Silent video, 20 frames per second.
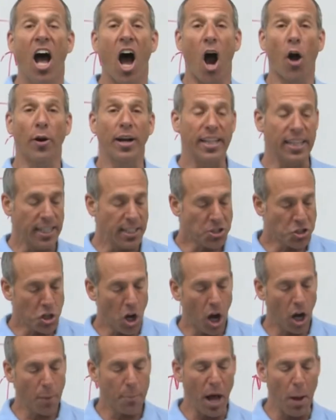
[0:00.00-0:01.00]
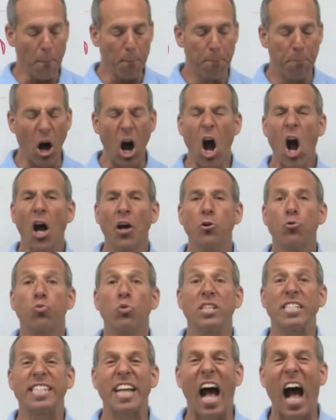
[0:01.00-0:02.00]
All right, let's talk about bond
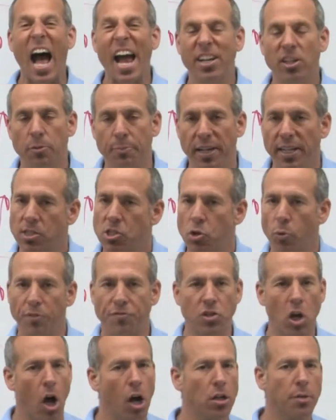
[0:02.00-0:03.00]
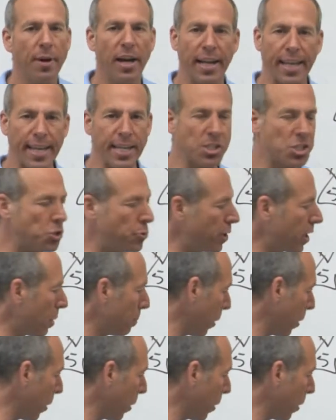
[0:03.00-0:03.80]
retirement. So we've talked about issuing a